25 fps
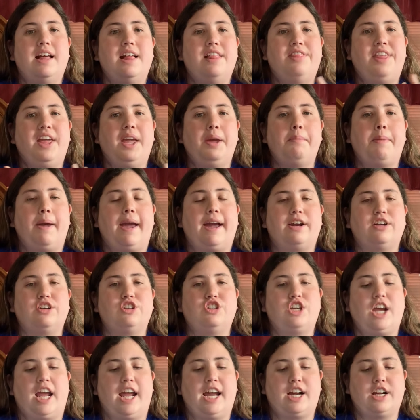think, pair,
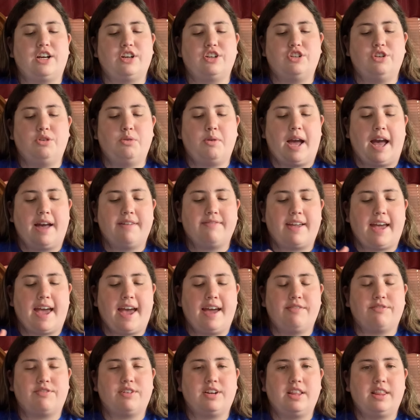shares, you have
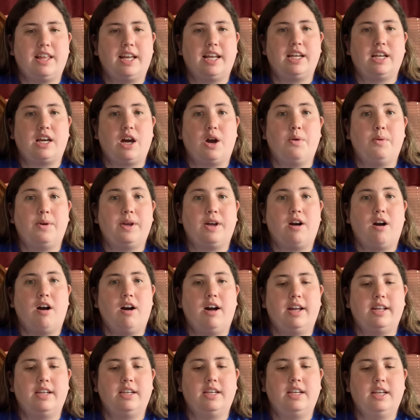everything going
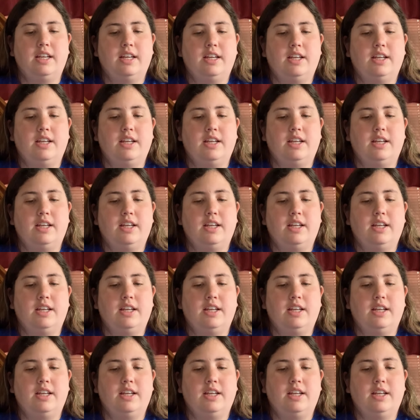on.